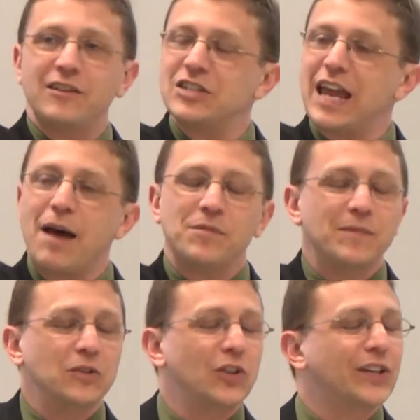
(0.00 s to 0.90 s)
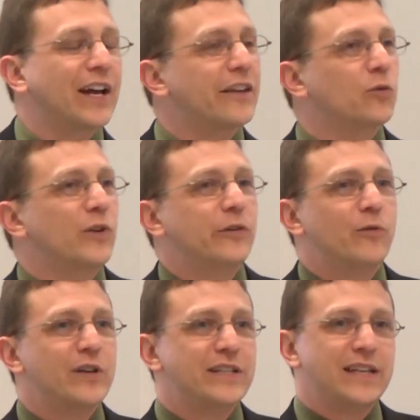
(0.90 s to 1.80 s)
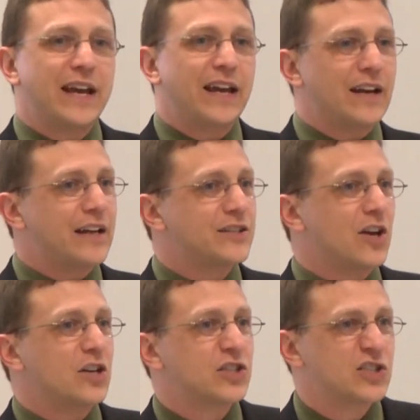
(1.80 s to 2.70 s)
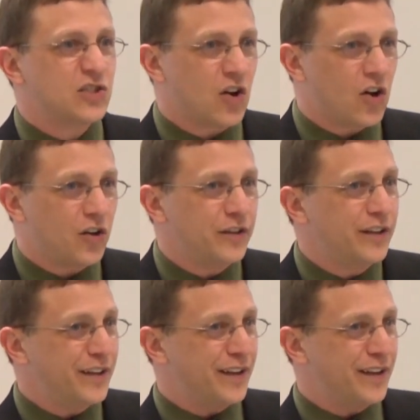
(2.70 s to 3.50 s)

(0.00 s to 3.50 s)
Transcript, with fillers: I just happened to be looking out the window one day and I saw a stalled